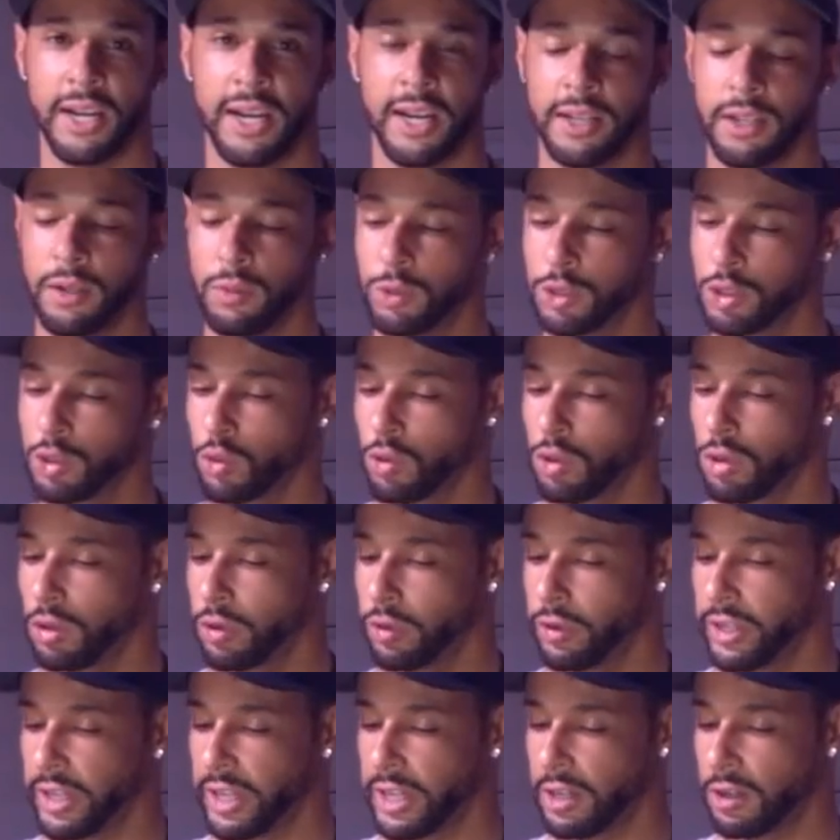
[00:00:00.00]
And then we'll
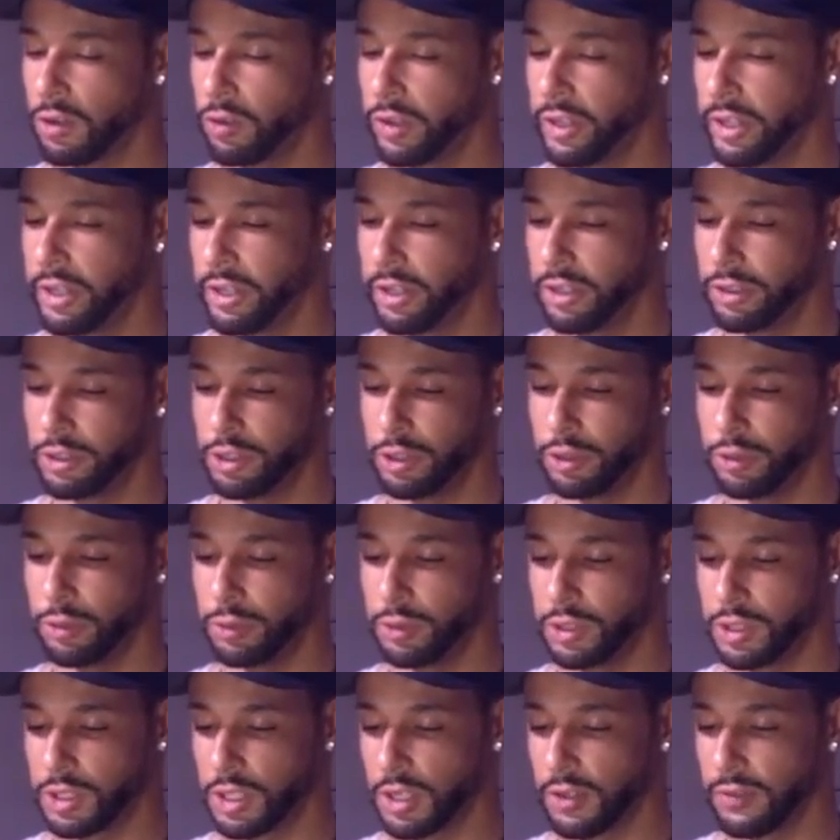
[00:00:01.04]
scroll down here to
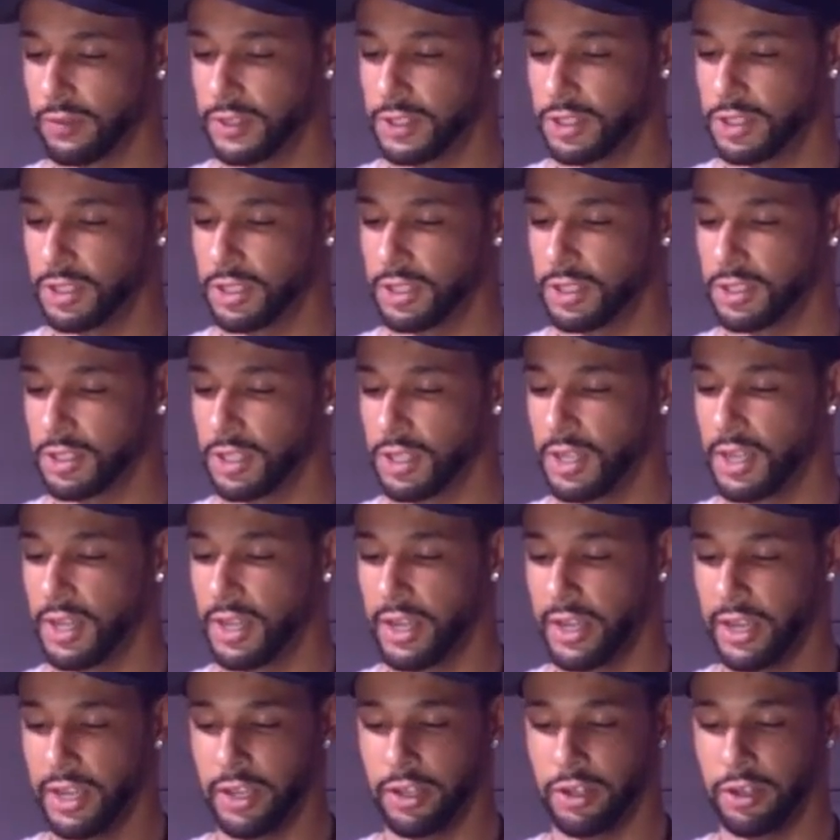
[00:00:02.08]
services
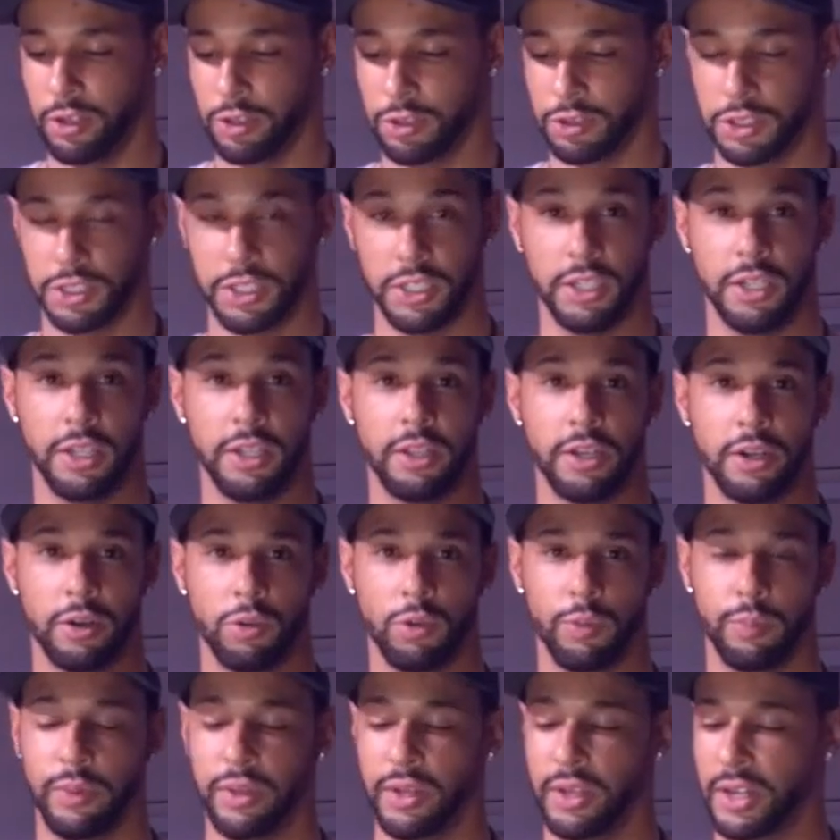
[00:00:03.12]
and you'll see there
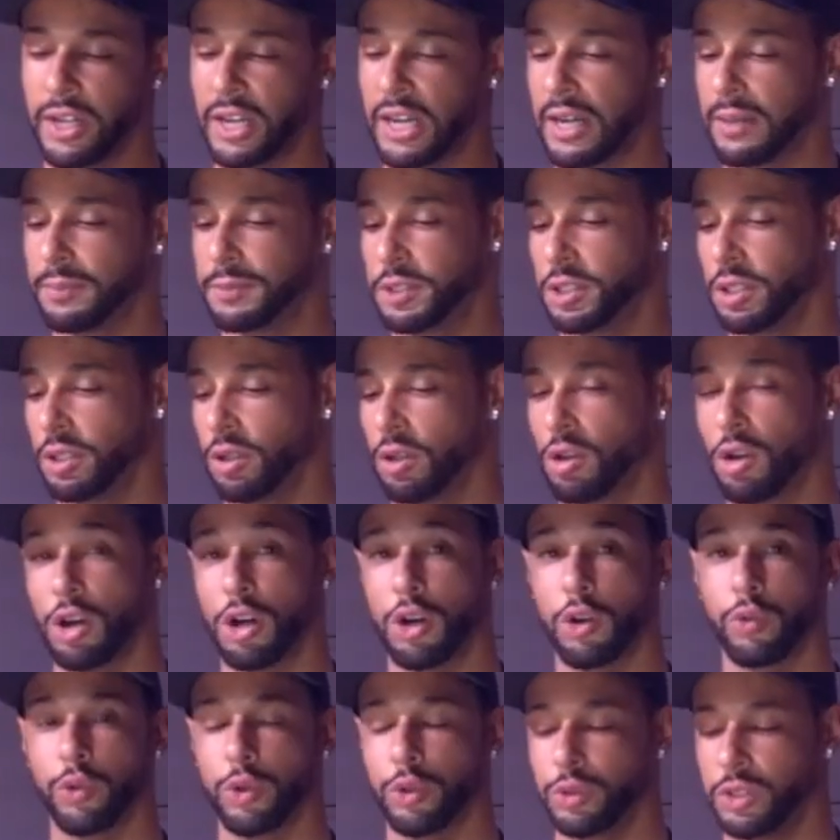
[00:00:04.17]
will be an option
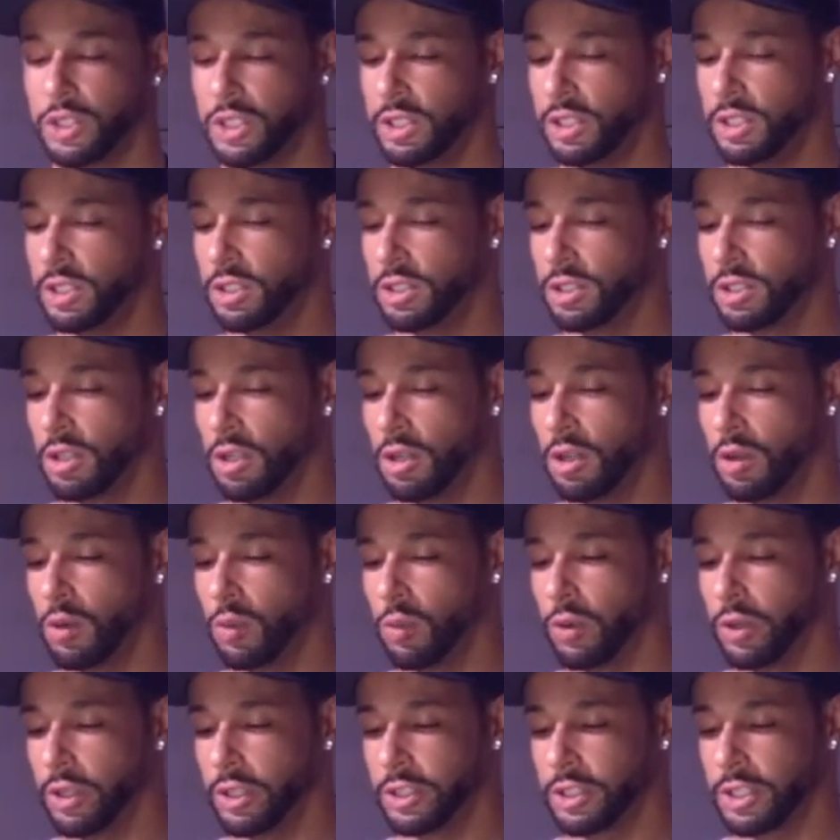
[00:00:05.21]
called routines.
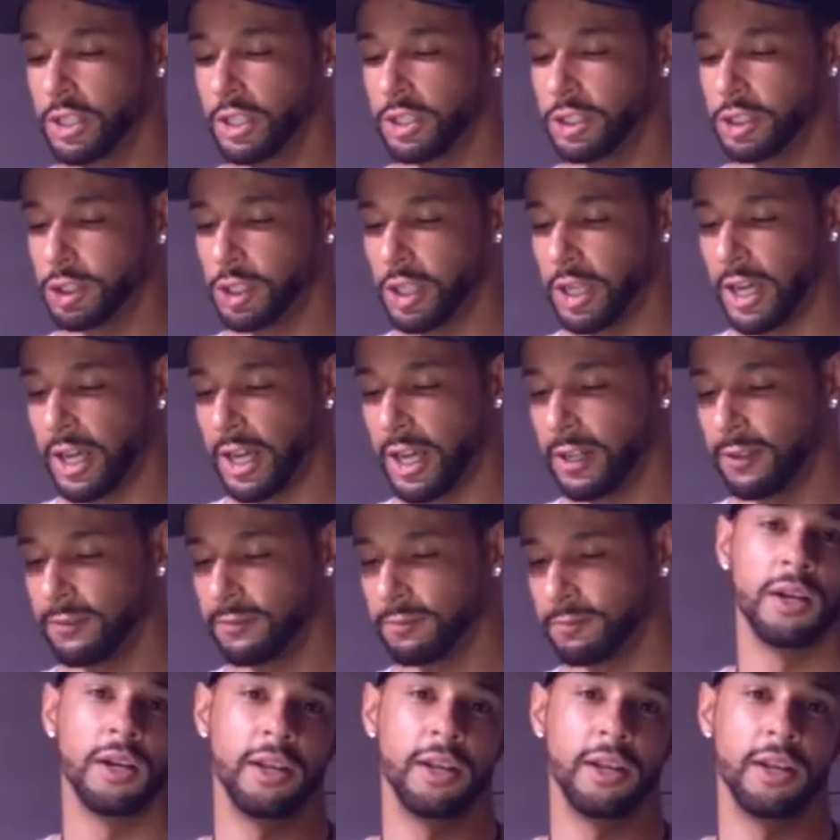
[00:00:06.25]
We're gonna touch that.